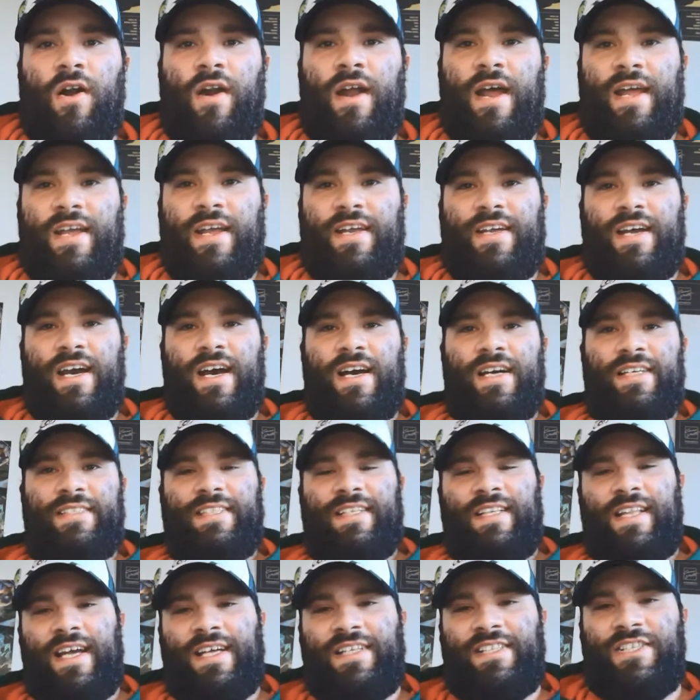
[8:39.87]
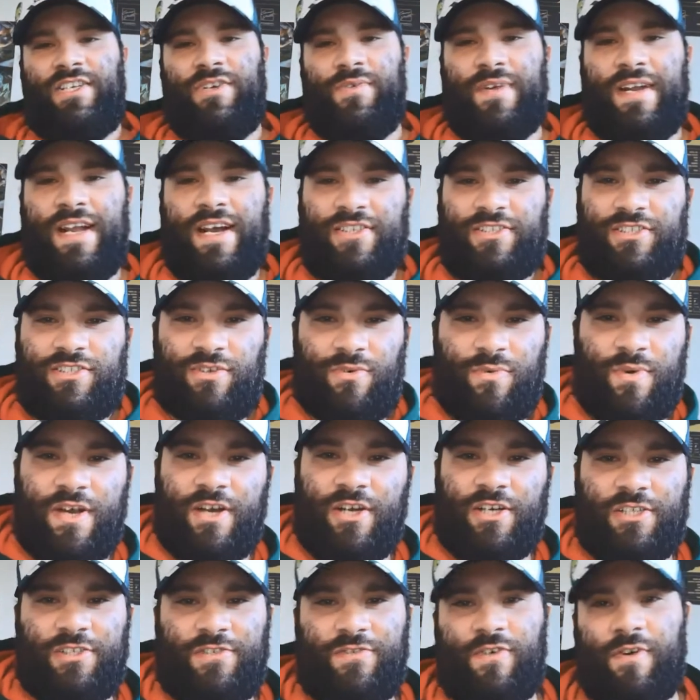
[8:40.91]
Alright, guys, I'd like to announce the
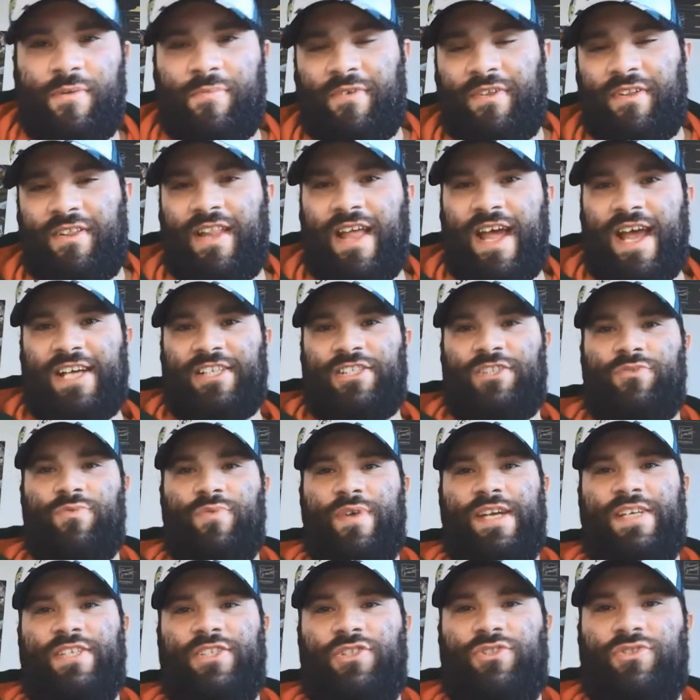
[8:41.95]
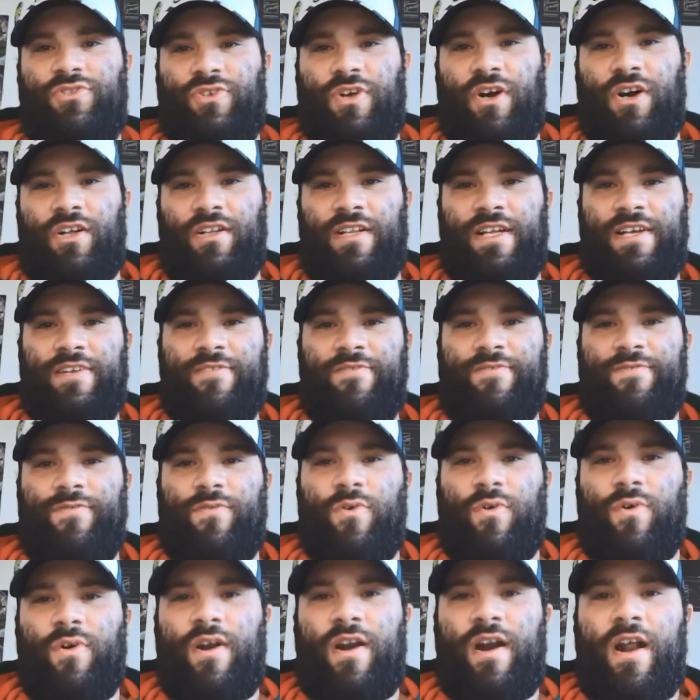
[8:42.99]
winners from last week's drawing
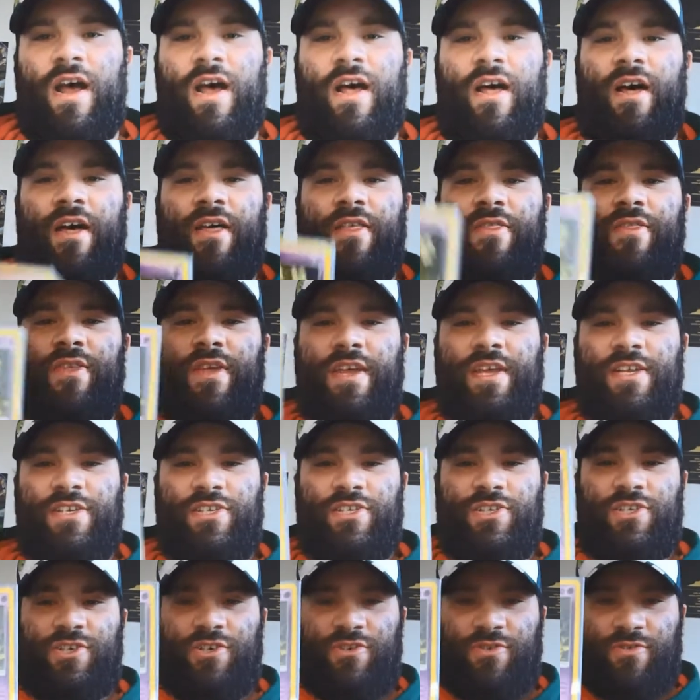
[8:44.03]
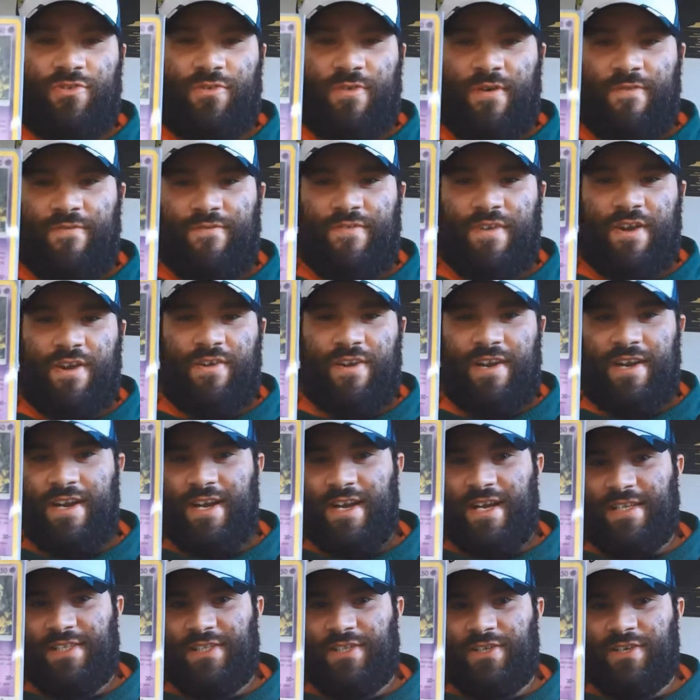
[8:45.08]
for uh, these two
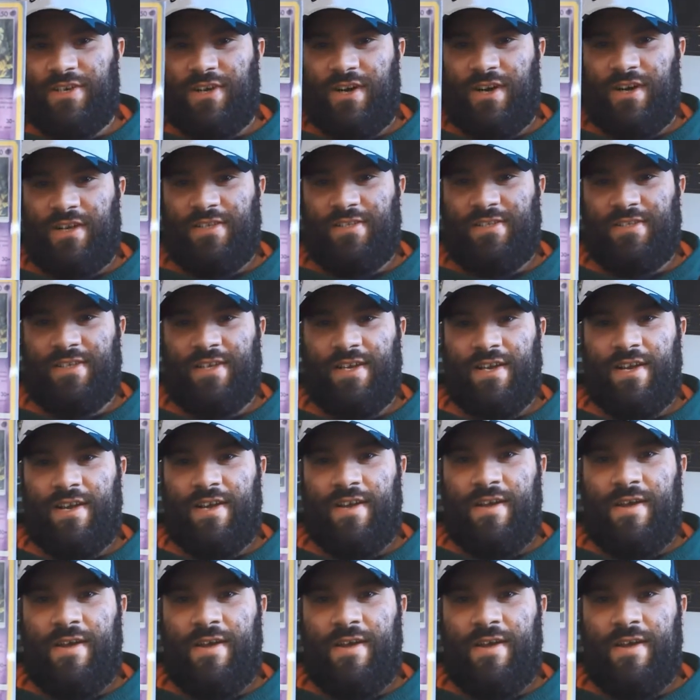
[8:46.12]
very nice cards.